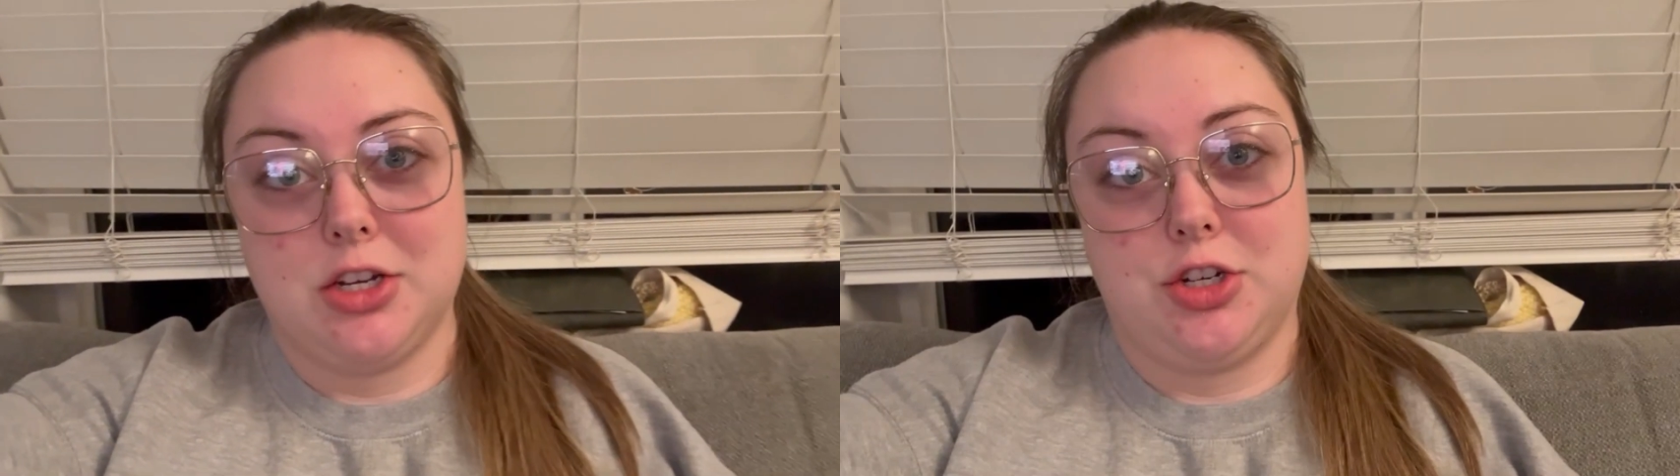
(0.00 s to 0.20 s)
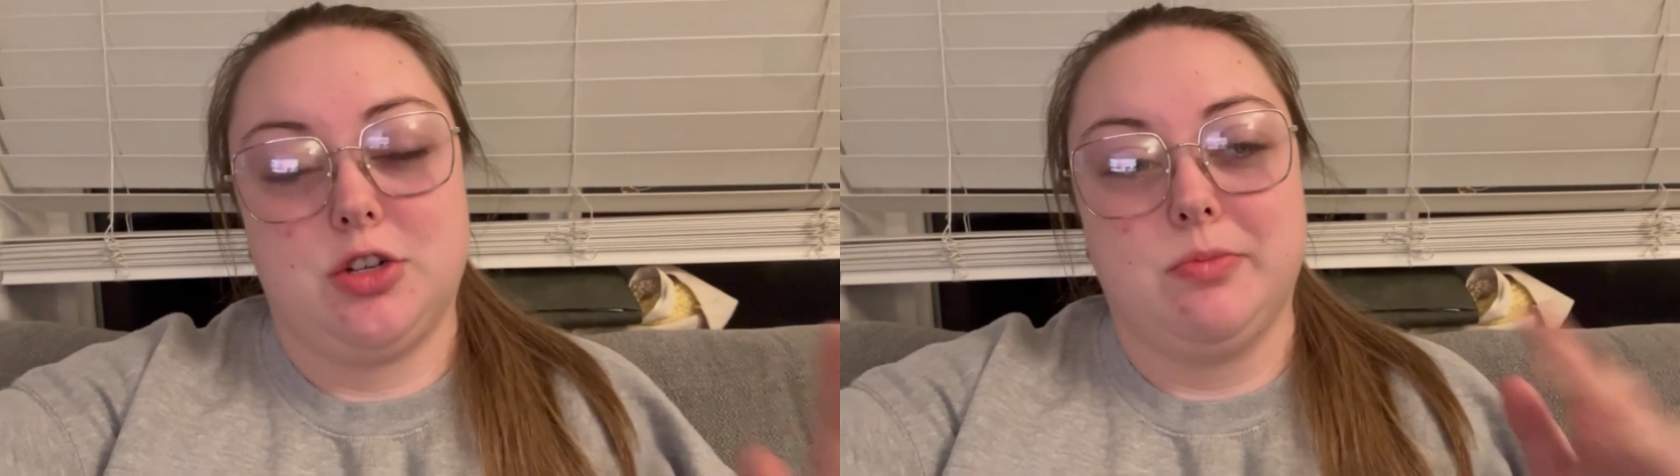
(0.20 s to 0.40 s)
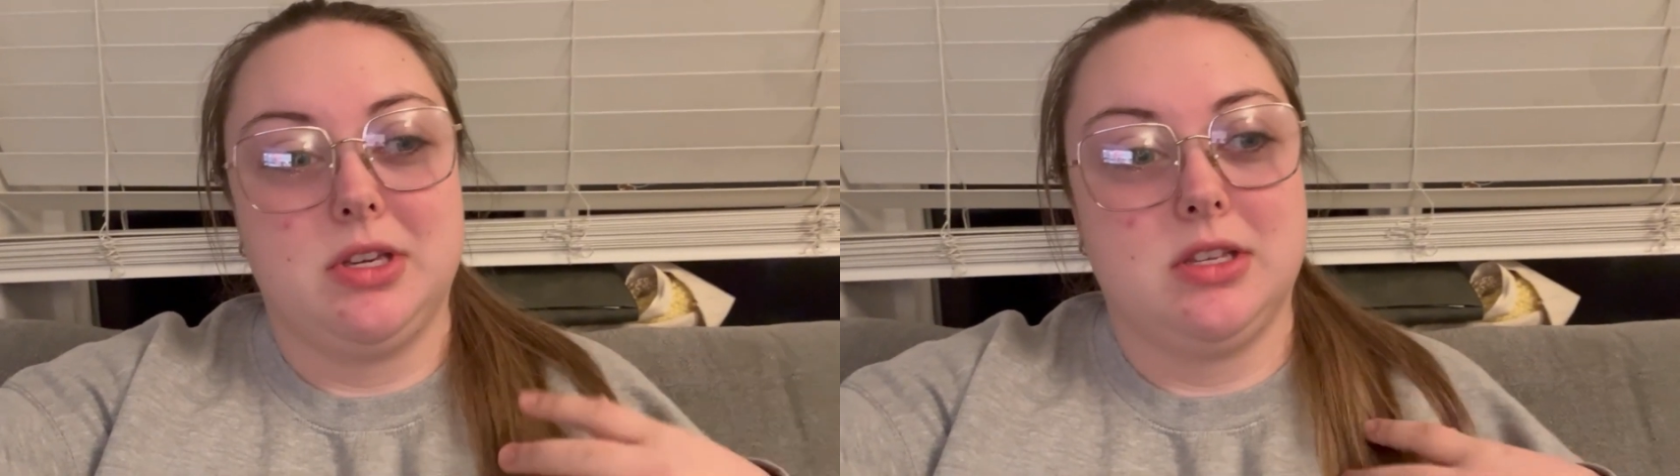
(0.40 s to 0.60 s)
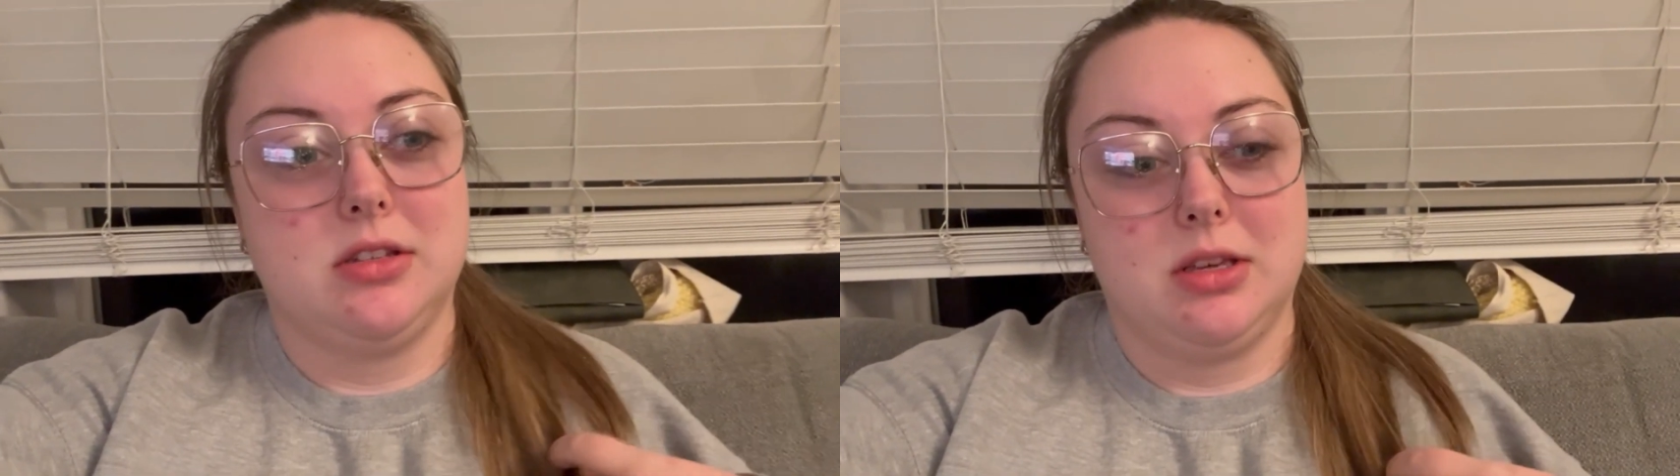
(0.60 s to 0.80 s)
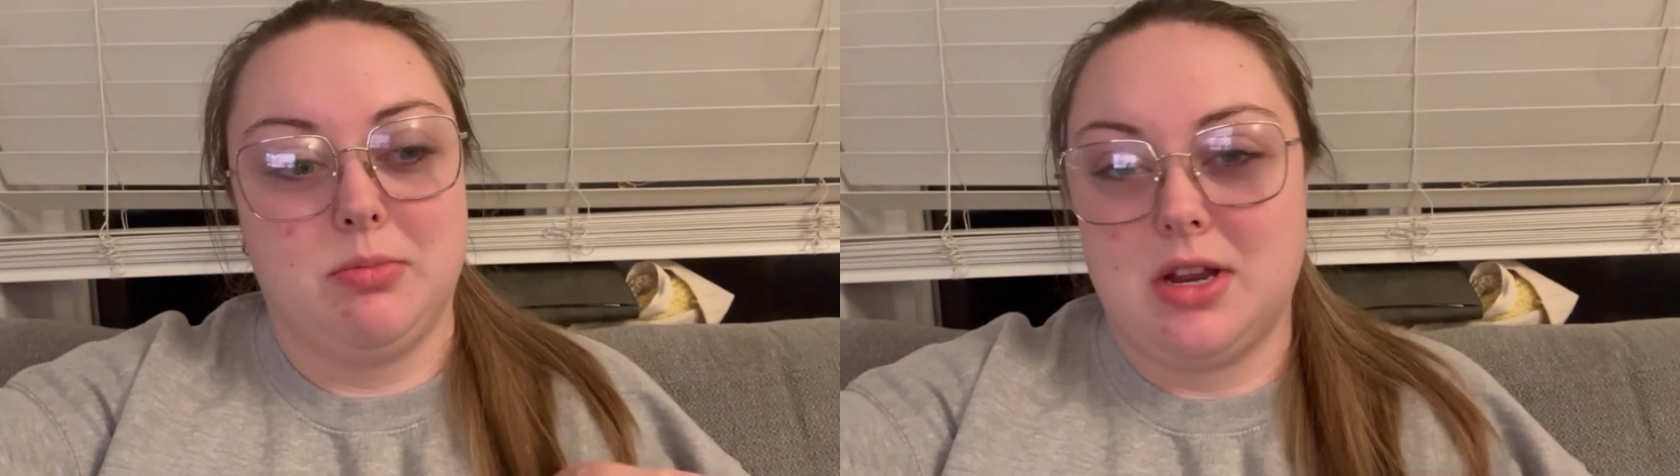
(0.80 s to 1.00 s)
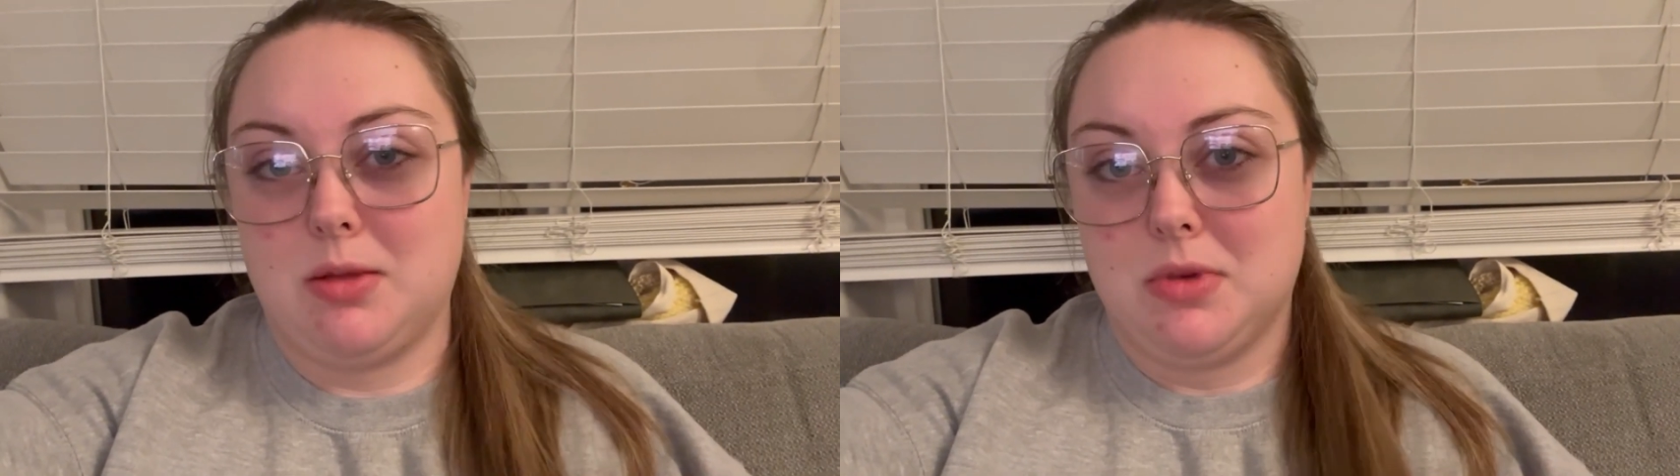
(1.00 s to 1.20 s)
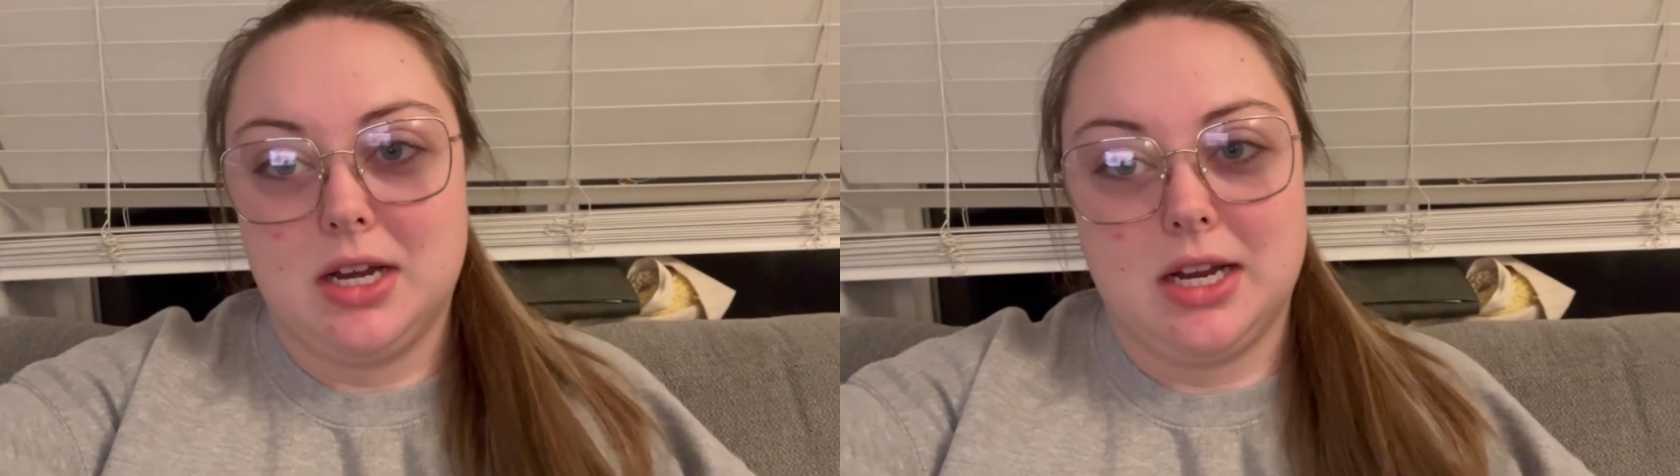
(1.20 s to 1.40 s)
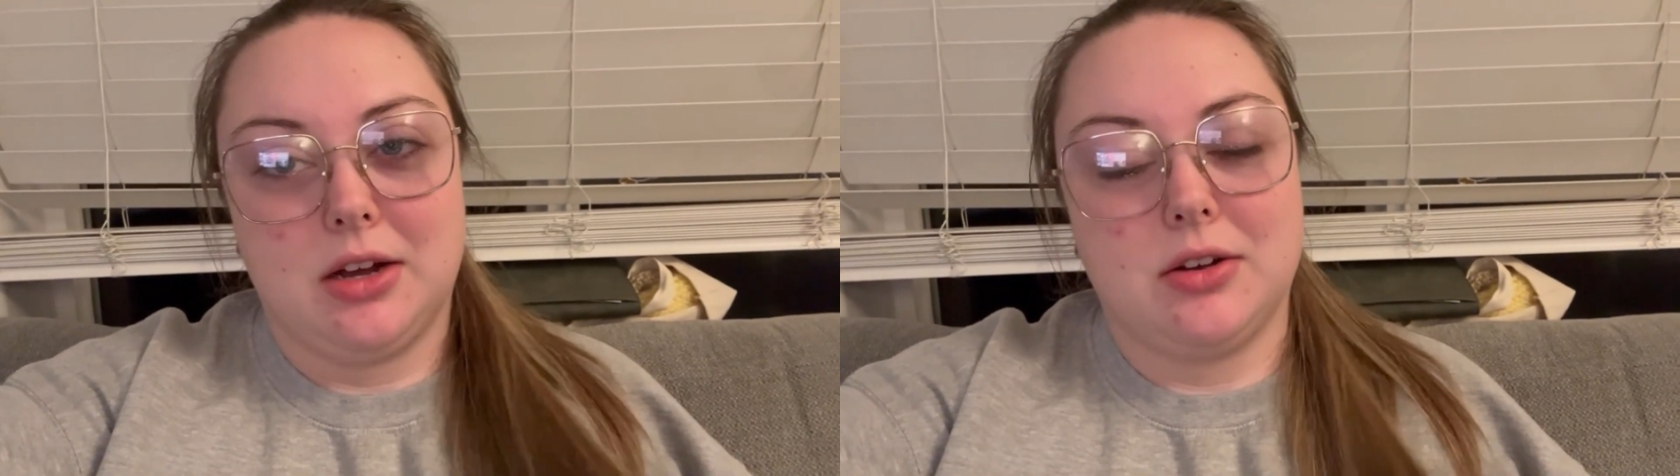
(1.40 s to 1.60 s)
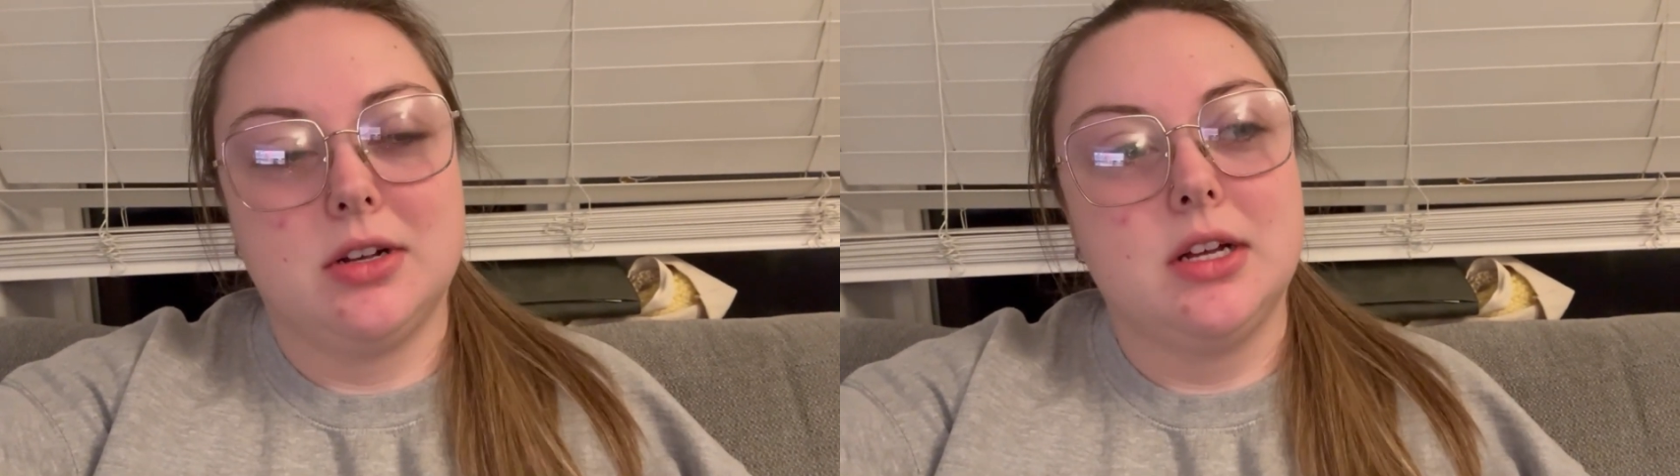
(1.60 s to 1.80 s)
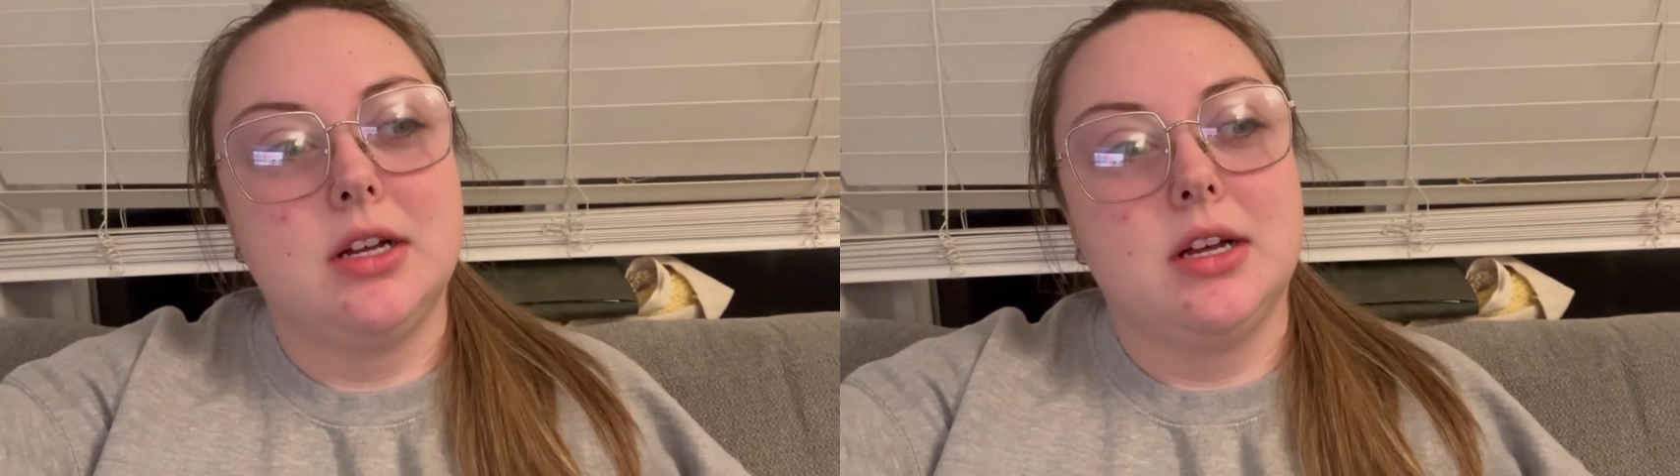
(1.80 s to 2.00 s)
She should be asleep any minute now.